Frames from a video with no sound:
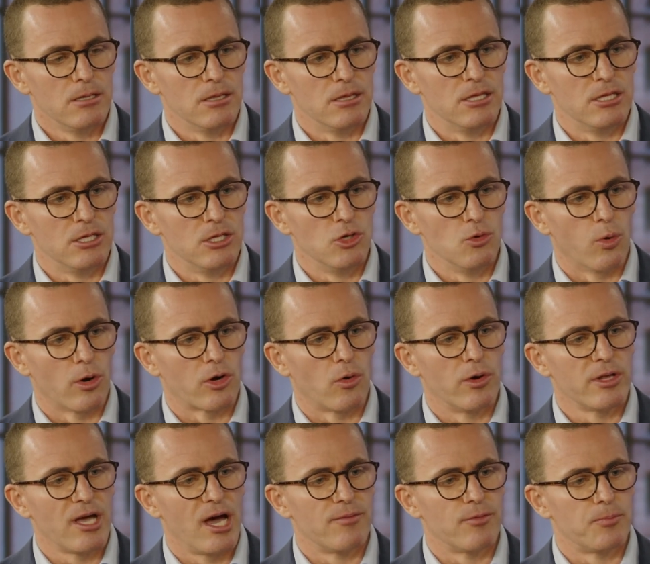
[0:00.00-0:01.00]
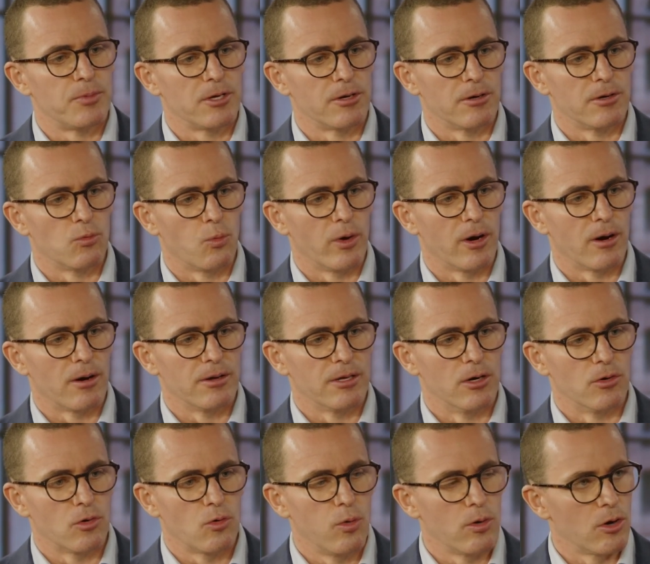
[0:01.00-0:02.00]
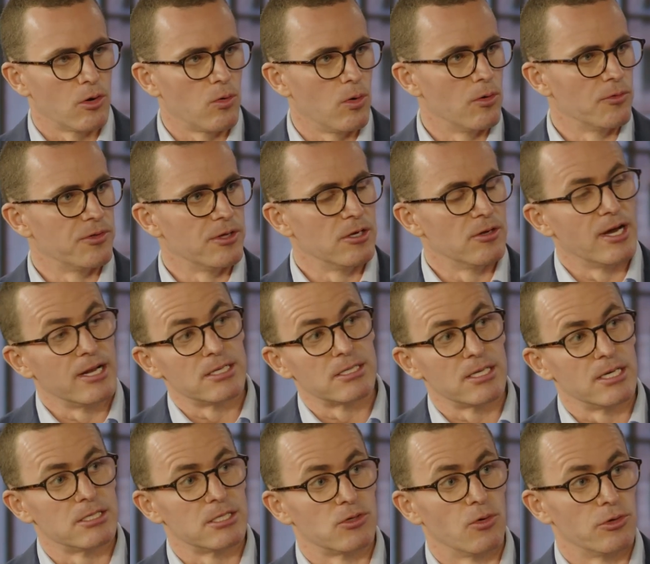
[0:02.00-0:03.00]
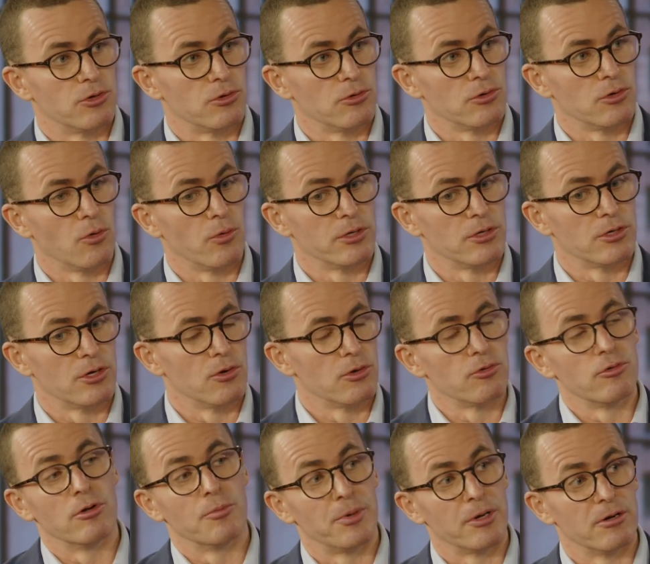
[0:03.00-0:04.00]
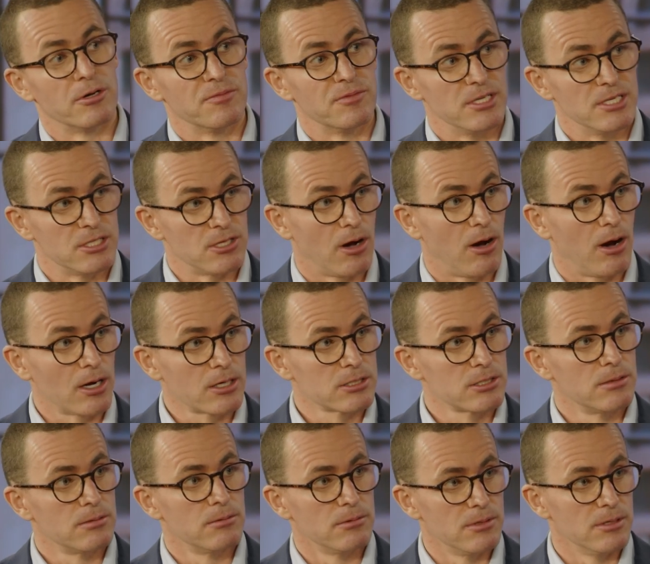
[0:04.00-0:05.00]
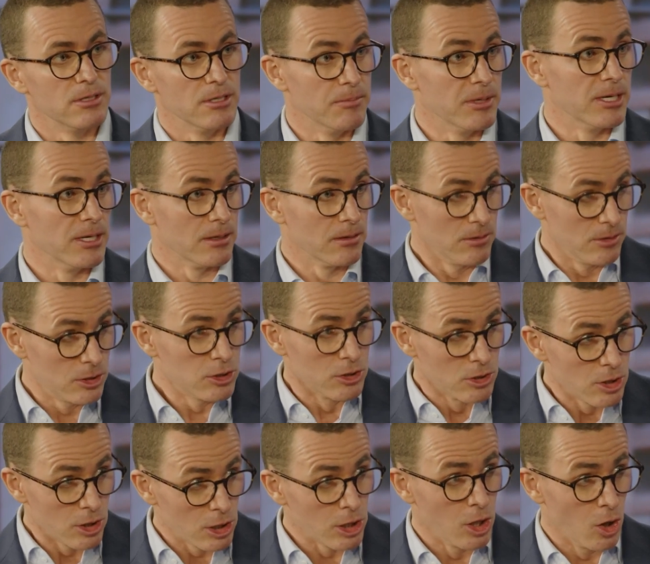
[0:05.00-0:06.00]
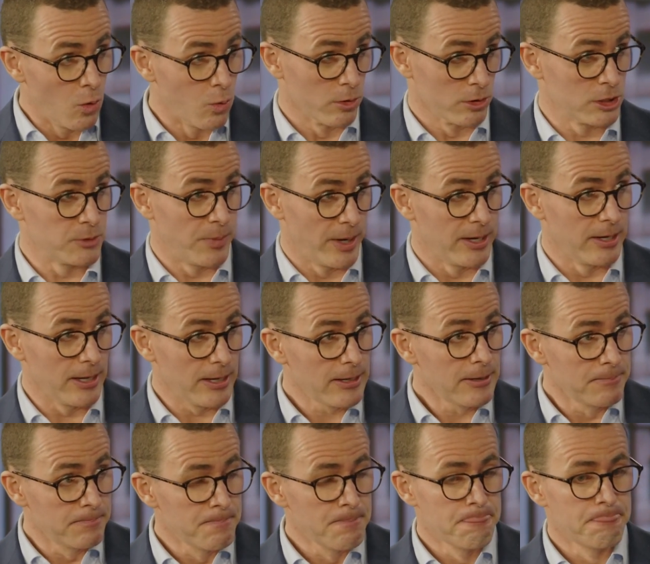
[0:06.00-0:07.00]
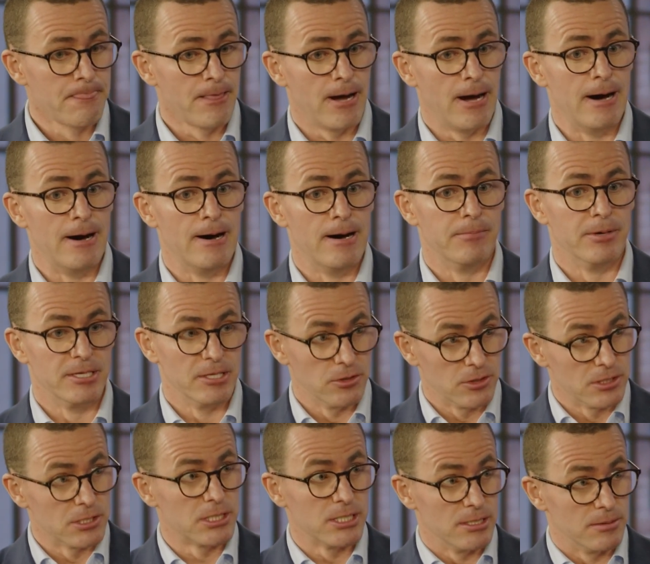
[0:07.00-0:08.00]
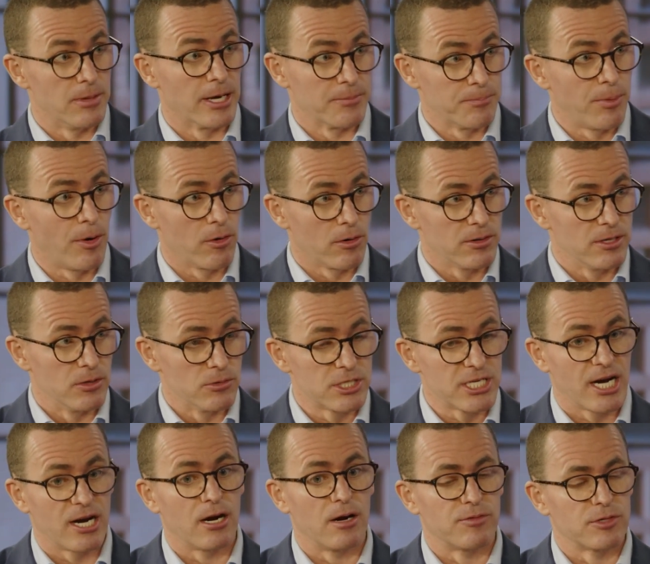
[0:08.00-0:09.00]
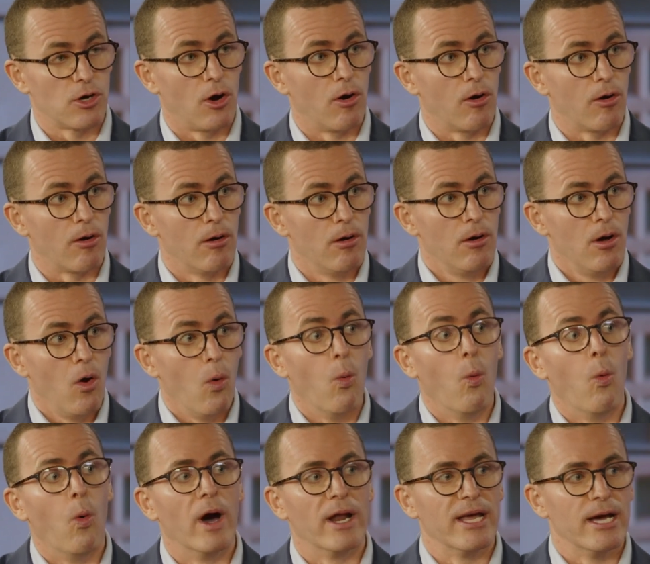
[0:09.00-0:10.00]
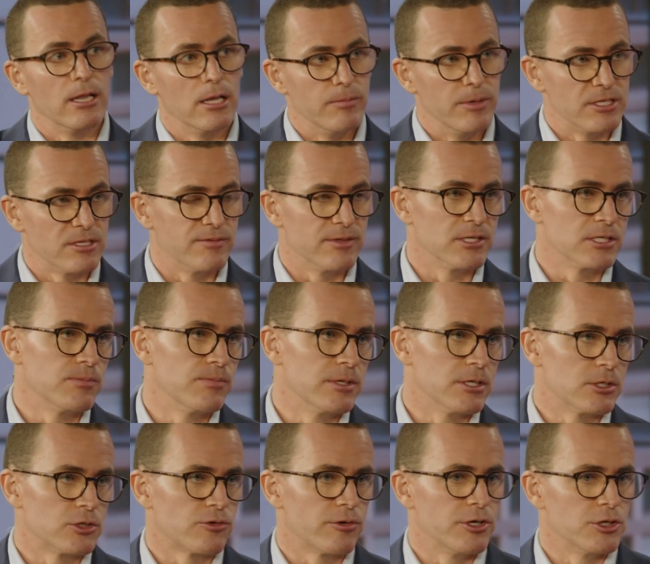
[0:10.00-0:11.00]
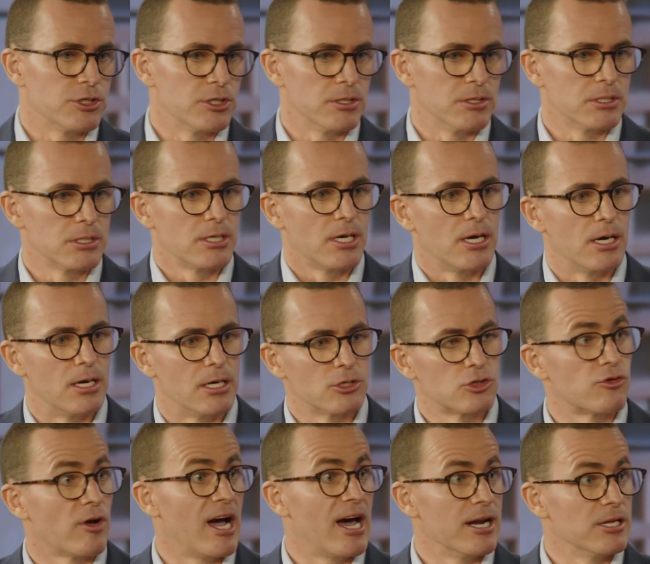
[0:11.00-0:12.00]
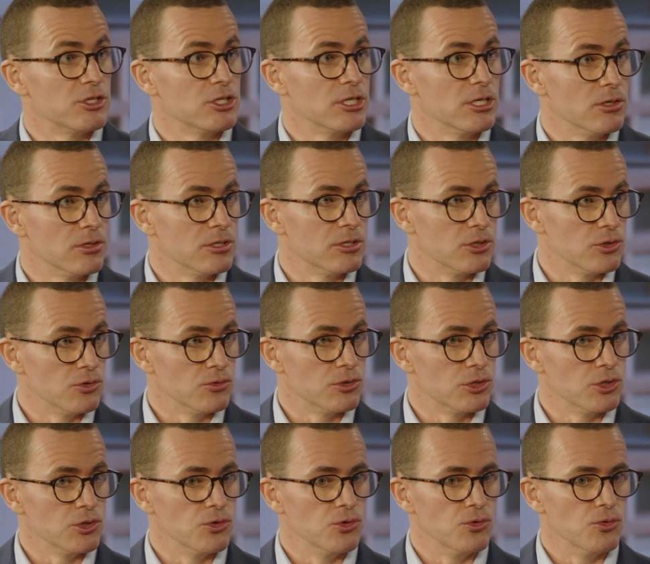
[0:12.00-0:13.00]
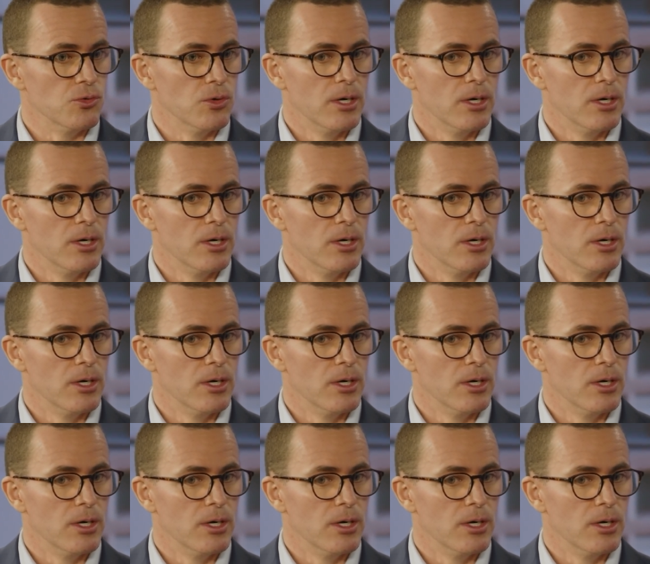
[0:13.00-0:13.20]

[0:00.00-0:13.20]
you are going to have a period where quote unquote the United States is going to go through a period of detox, meaning lower spending, and you can see tariffs are one element of this administration's strategy to